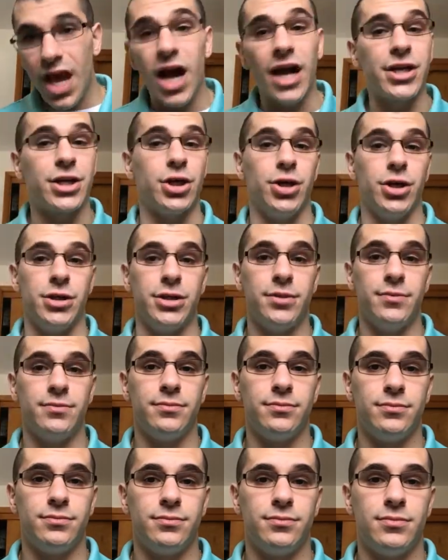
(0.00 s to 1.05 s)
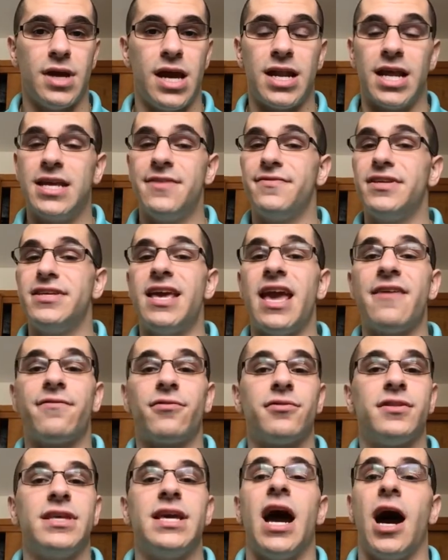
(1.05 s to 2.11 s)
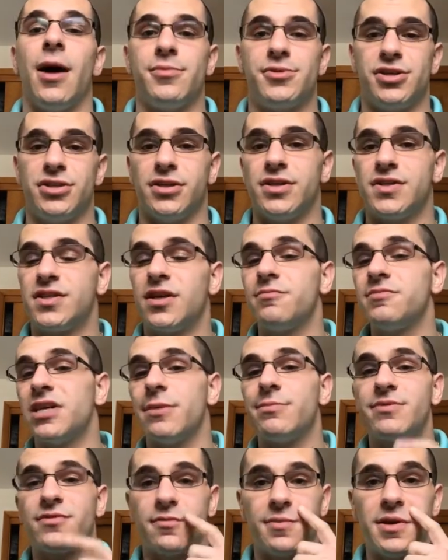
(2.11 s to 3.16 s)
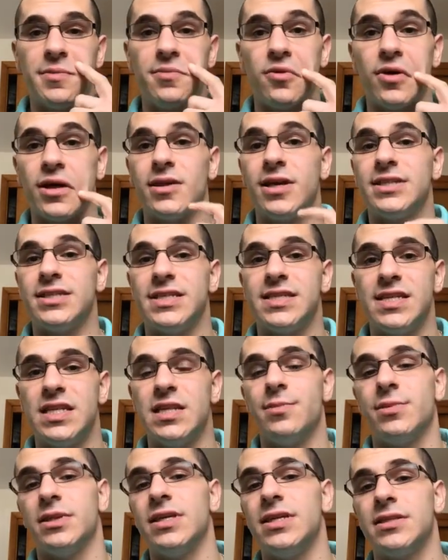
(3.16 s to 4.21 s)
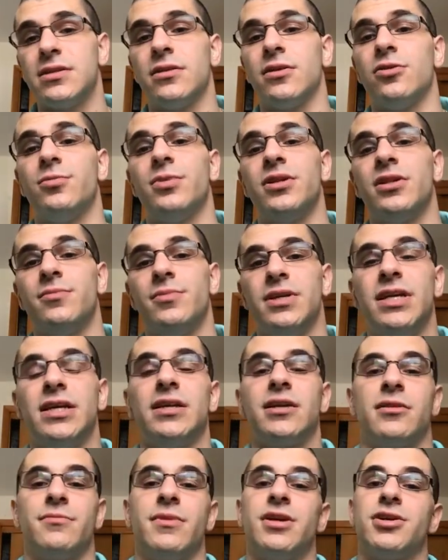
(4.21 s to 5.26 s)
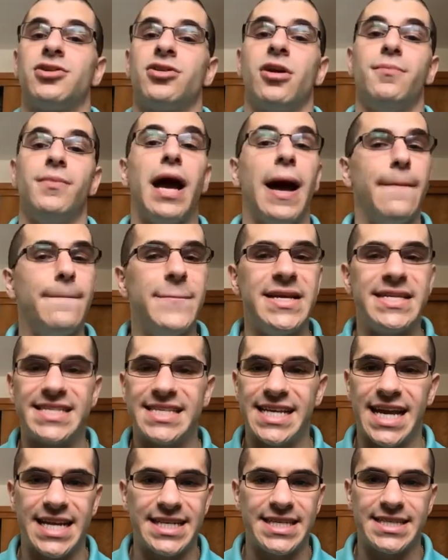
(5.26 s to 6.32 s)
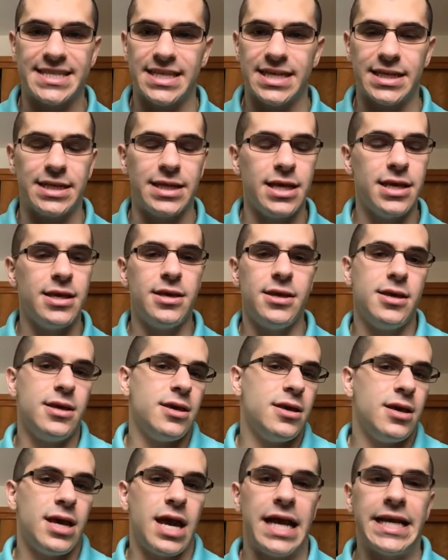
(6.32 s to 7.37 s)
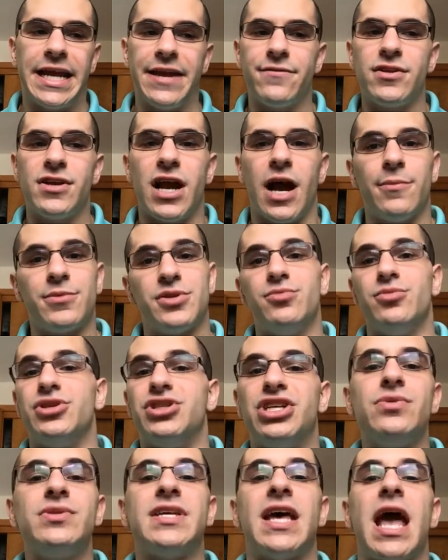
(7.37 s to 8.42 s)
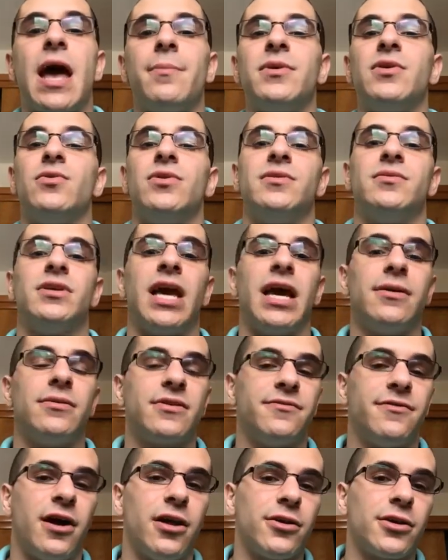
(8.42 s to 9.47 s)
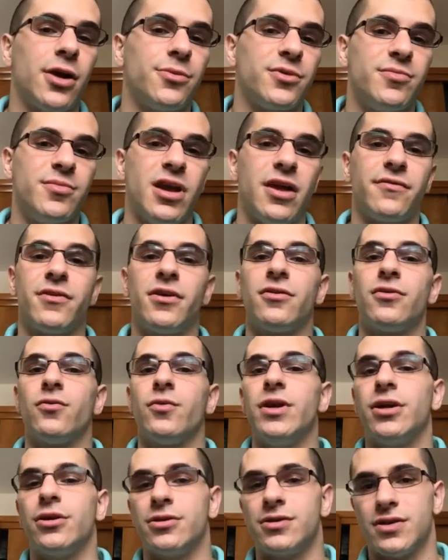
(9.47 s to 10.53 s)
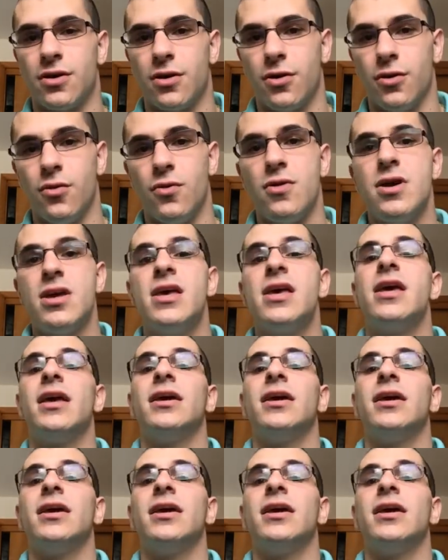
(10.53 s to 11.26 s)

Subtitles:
I could. And I even gave her the option, because sometimes for people, I like to see them at least a little bit in the beginning to make sure I'm not missing anything. I gave her the option, but she was happy with following up with me every other week or so,